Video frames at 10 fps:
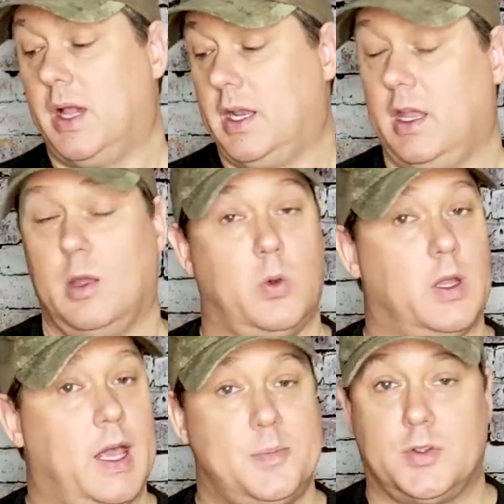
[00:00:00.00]
But it
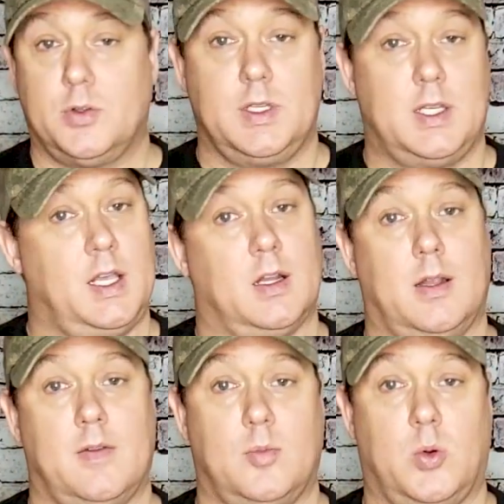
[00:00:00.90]
will absolutely take an
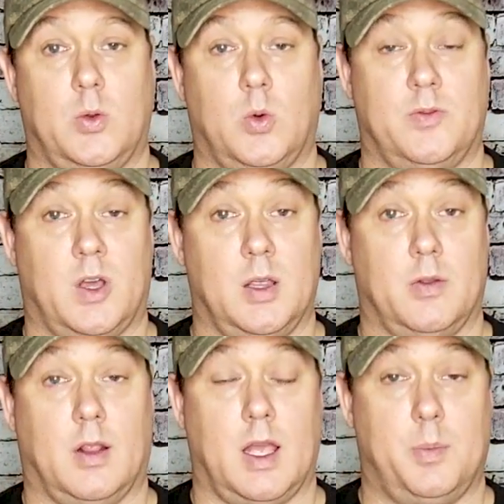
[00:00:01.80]
11.1
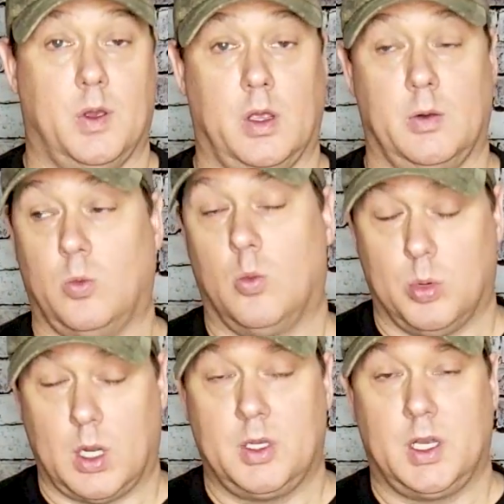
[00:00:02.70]
LiPo, and we're
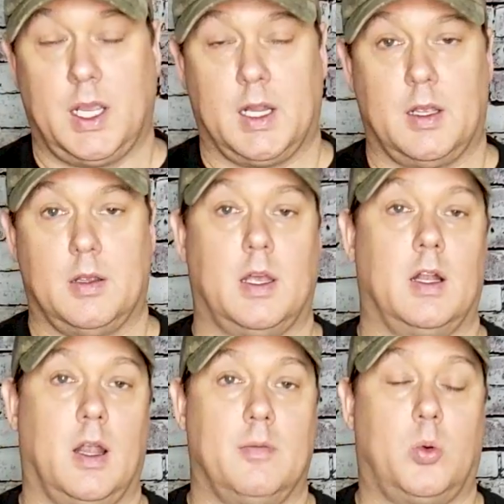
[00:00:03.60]
probably gonna get an
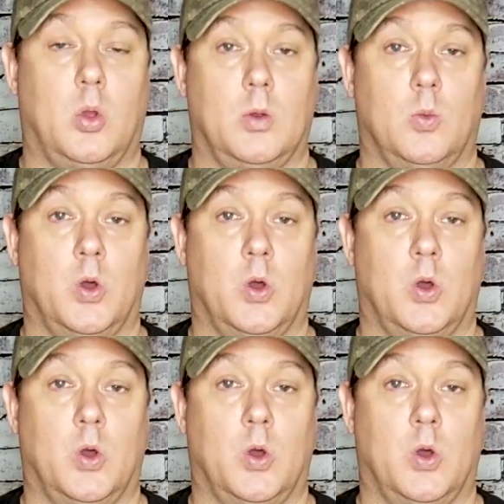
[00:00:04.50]
11.1